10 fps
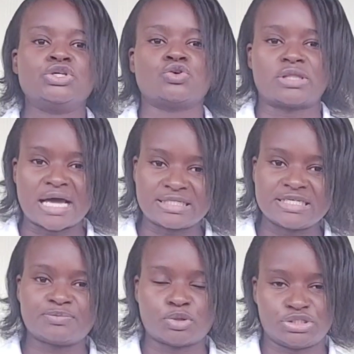So that
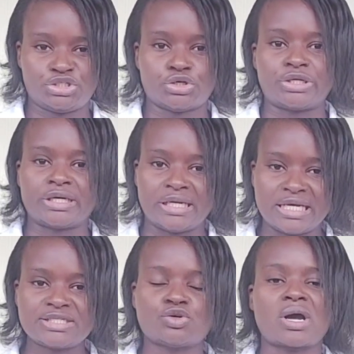is positioning.
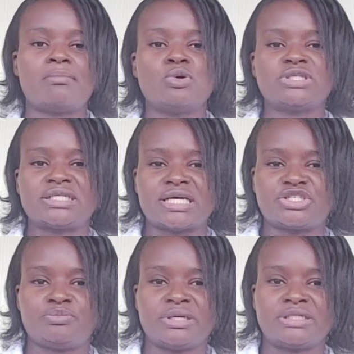Let's talk about
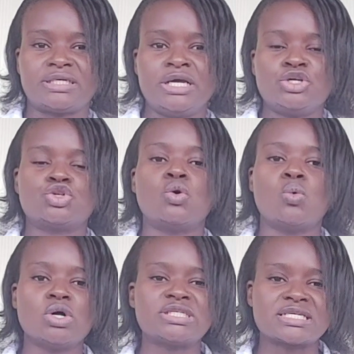attachment. So
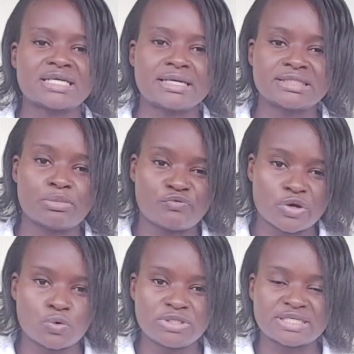what are some of the
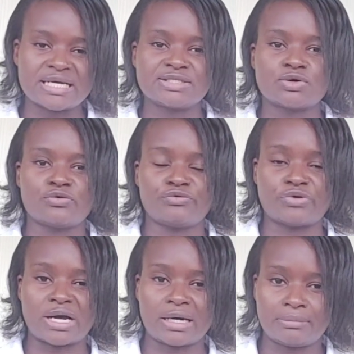good signs of
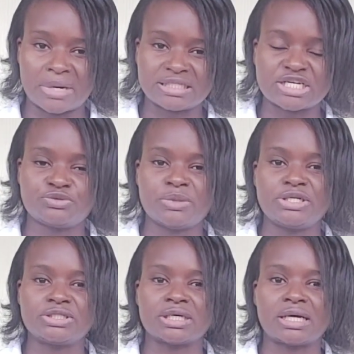
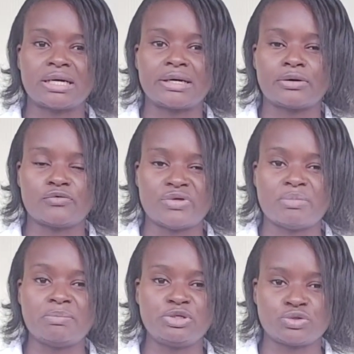attachment of the
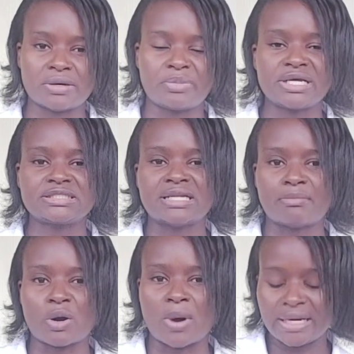baby to the breast?
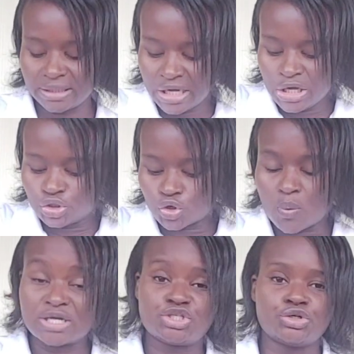Number one, so
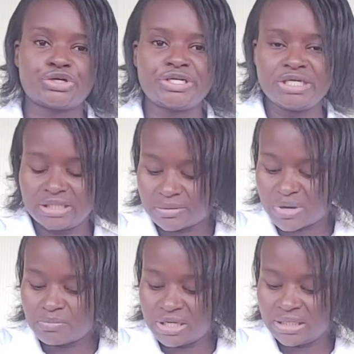once you're ready, the
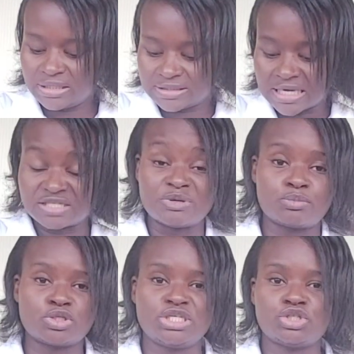baby has
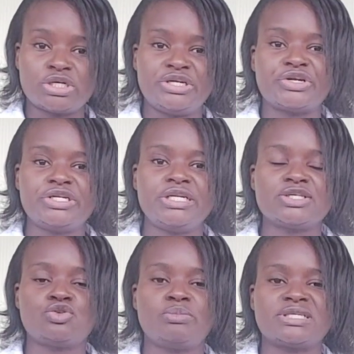been positioned in
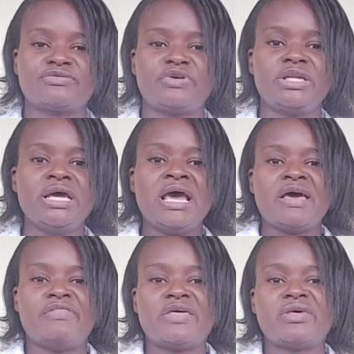readiness to breastfeed,
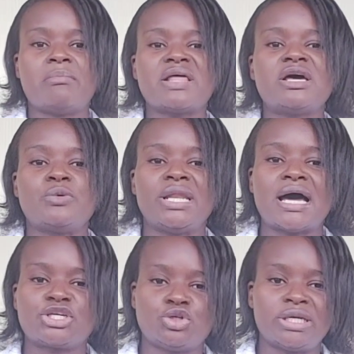then the mother will
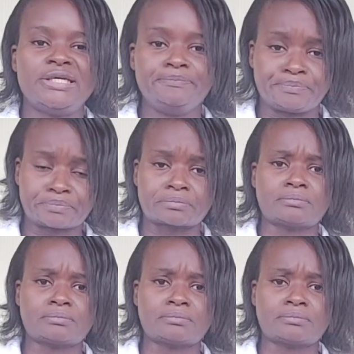actually